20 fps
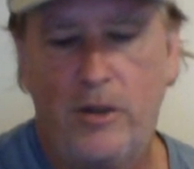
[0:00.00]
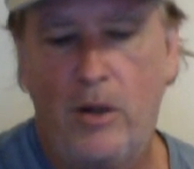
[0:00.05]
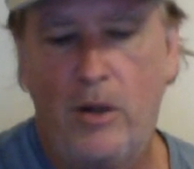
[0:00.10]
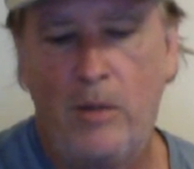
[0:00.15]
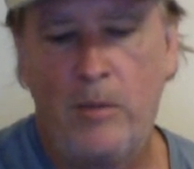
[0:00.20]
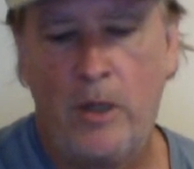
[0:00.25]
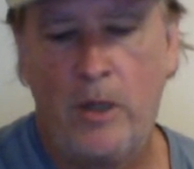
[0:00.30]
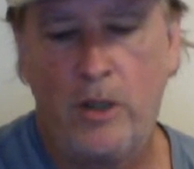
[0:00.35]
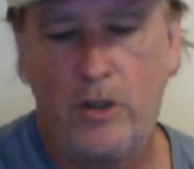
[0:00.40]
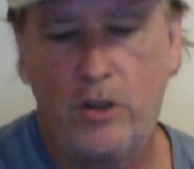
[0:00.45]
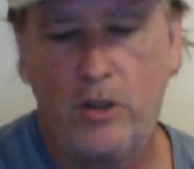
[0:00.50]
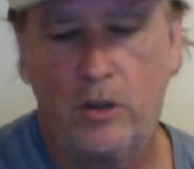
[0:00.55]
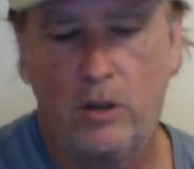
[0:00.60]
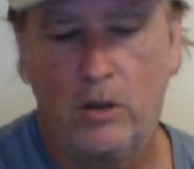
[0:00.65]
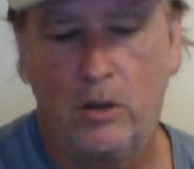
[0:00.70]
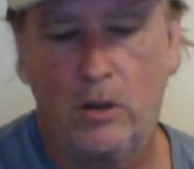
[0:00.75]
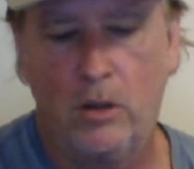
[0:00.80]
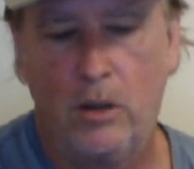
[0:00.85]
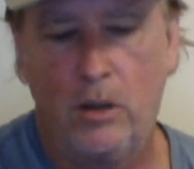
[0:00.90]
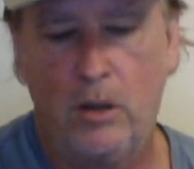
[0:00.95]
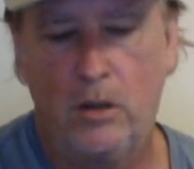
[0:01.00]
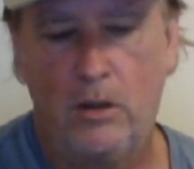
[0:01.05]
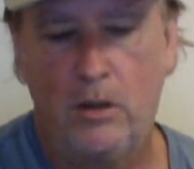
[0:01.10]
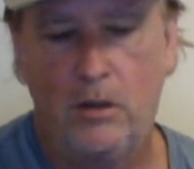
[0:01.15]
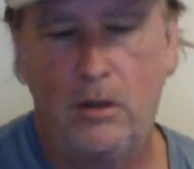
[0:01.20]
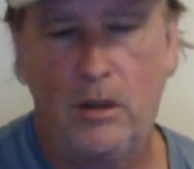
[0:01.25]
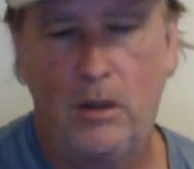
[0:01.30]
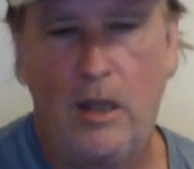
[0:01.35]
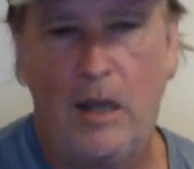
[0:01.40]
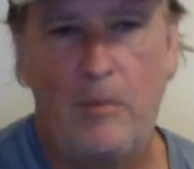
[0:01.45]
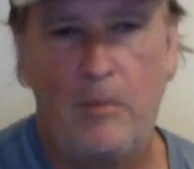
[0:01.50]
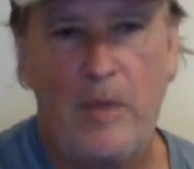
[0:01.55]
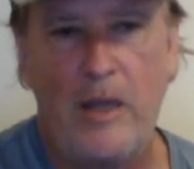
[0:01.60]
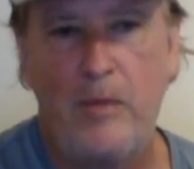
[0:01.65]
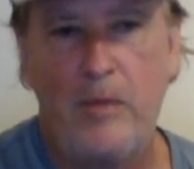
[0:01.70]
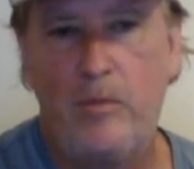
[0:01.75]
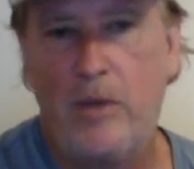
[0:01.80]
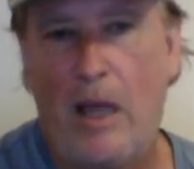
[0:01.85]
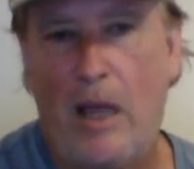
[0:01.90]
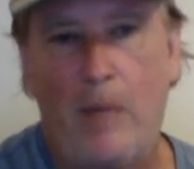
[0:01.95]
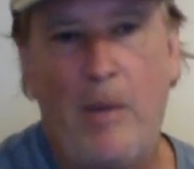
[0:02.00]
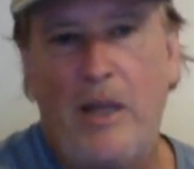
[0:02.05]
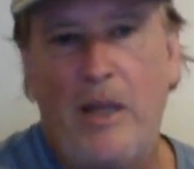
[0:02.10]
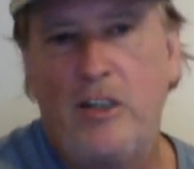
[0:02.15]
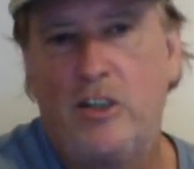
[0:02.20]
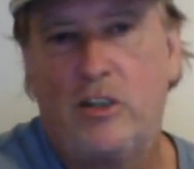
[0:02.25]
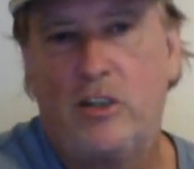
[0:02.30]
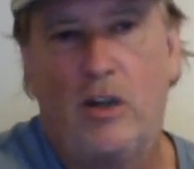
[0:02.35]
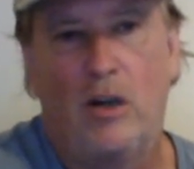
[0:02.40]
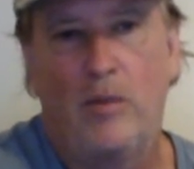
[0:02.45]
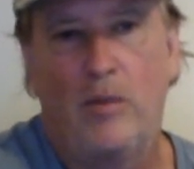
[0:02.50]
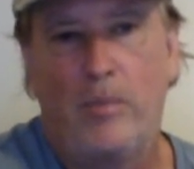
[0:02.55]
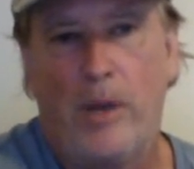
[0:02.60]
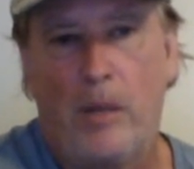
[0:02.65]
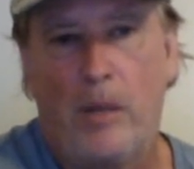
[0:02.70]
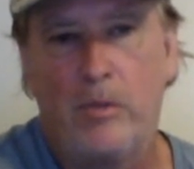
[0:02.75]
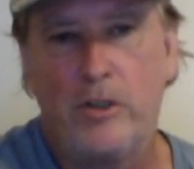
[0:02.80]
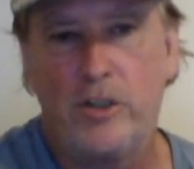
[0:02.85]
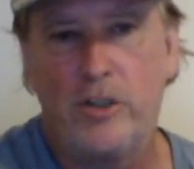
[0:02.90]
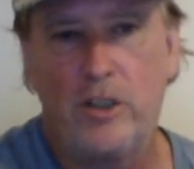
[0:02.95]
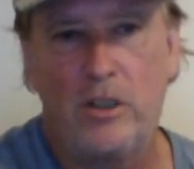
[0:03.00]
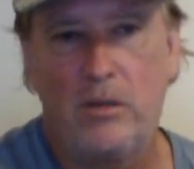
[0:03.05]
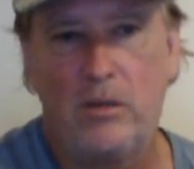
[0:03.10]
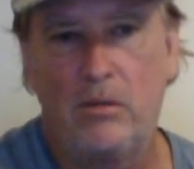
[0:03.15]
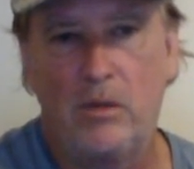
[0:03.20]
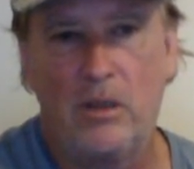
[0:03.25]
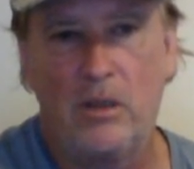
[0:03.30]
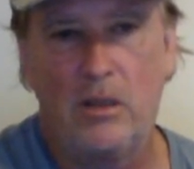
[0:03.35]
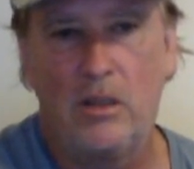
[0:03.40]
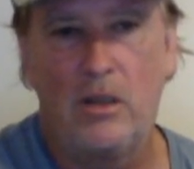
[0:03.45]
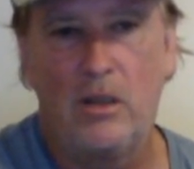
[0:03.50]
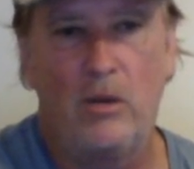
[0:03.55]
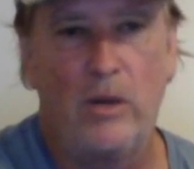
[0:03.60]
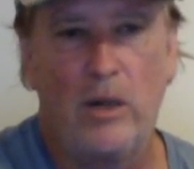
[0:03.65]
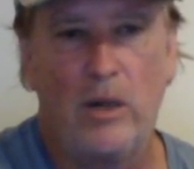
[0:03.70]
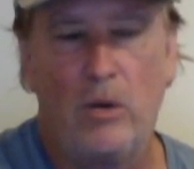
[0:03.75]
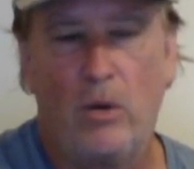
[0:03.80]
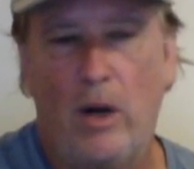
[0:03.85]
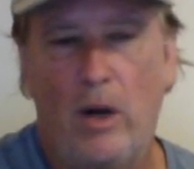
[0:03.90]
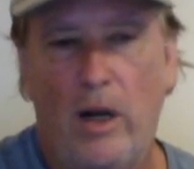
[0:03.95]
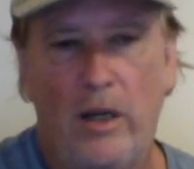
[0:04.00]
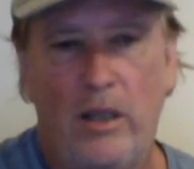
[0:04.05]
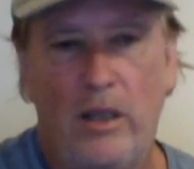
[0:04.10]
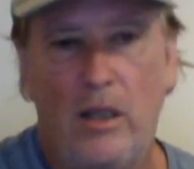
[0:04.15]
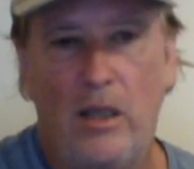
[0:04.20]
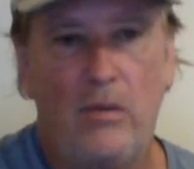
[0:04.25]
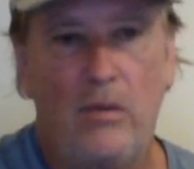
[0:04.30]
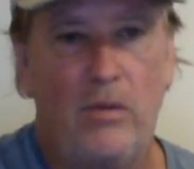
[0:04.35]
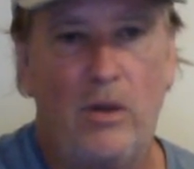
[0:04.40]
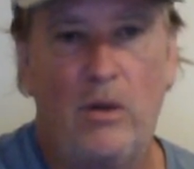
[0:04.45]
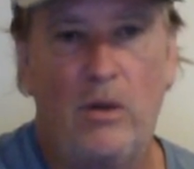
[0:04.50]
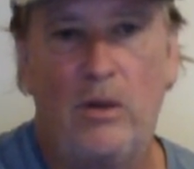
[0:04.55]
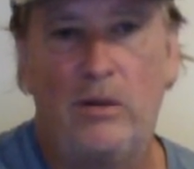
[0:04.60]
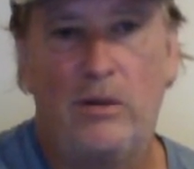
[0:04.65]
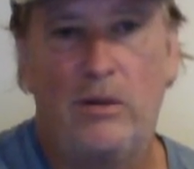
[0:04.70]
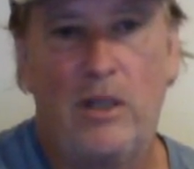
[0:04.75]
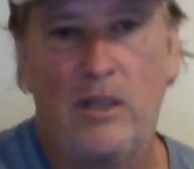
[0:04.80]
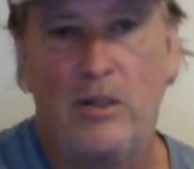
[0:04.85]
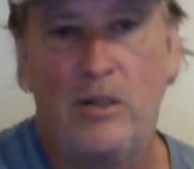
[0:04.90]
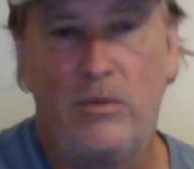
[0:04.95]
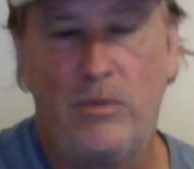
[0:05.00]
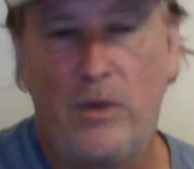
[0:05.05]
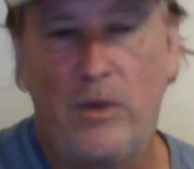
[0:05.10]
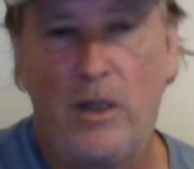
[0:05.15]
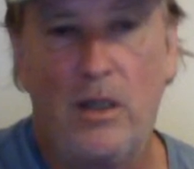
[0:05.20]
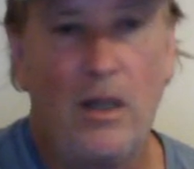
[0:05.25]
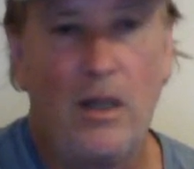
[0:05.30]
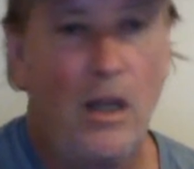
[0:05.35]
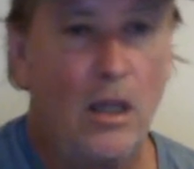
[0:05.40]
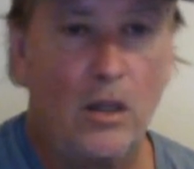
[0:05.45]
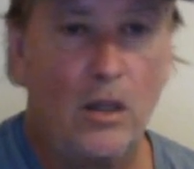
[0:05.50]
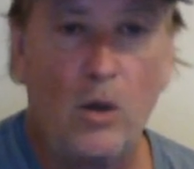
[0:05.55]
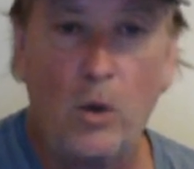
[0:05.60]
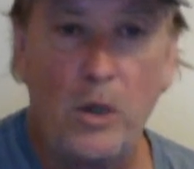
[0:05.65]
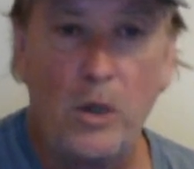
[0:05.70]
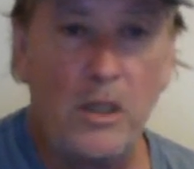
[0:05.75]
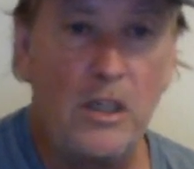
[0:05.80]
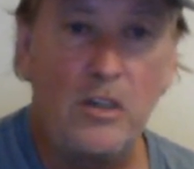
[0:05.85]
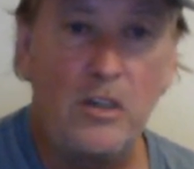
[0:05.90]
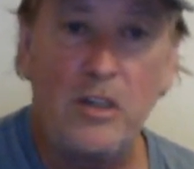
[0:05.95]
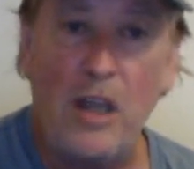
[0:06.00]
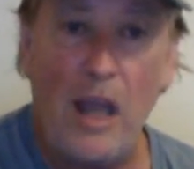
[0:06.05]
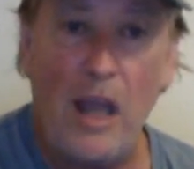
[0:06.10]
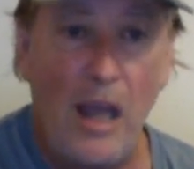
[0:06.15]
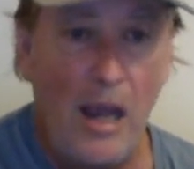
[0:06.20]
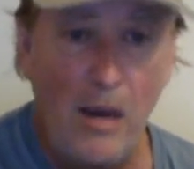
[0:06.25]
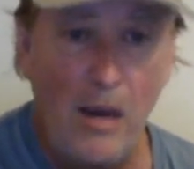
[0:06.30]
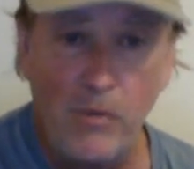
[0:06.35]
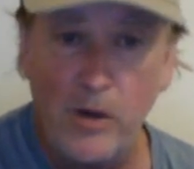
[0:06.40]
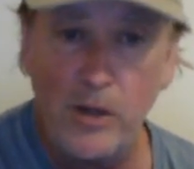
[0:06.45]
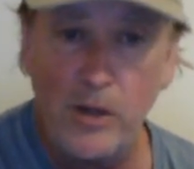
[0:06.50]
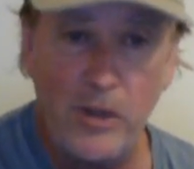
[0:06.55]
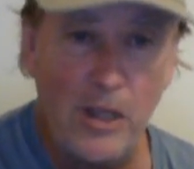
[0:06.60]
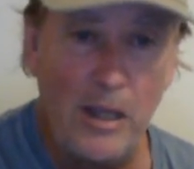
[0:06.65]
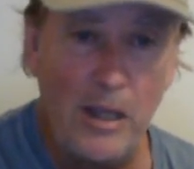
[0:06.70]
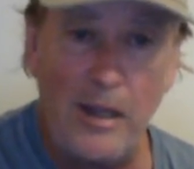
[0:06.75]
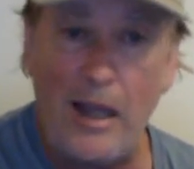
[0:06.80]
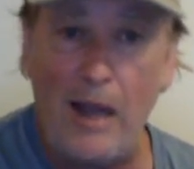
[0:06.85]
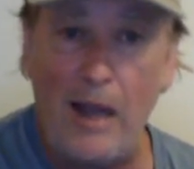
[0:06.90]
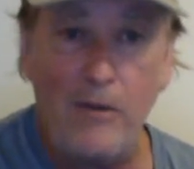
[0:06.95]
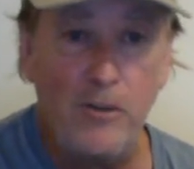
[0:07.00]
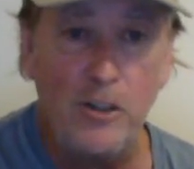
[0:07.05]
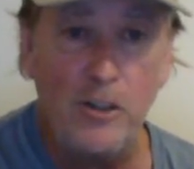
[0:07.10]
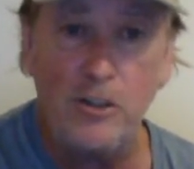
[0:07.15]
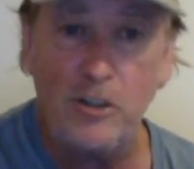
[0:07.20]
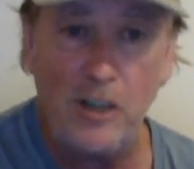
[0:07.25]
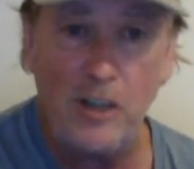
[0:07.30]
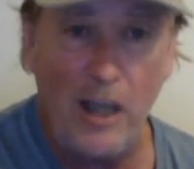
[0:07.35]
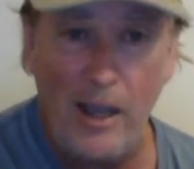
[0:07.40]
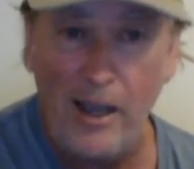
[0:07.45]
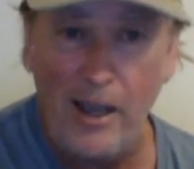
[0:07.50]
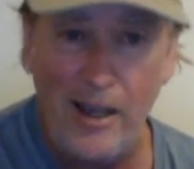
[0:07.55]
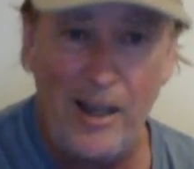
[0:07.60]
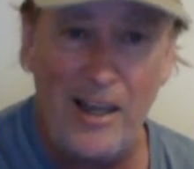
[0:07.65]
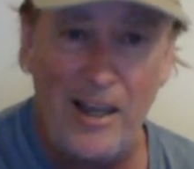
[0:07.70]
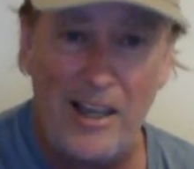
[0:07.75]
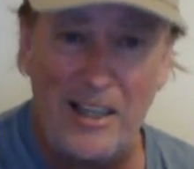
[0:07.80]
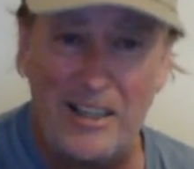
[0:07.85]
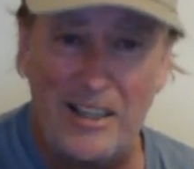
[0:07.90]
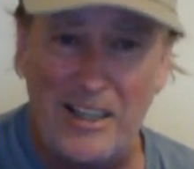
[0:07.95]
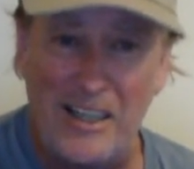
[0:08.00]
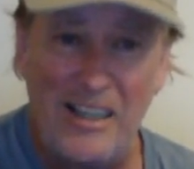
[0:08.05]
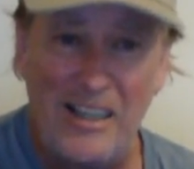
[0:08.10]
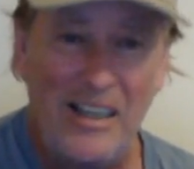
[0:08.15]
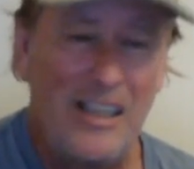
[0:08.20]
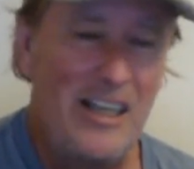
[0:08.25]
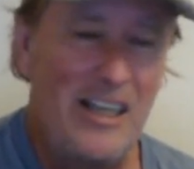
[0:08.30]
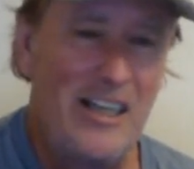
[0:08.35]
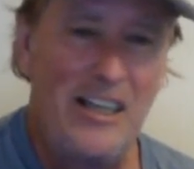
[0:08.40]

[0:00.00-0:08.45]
So I'm not sure. I may just go and publish it, in erotica, even though it doesn't fit. Going against everything I've just said.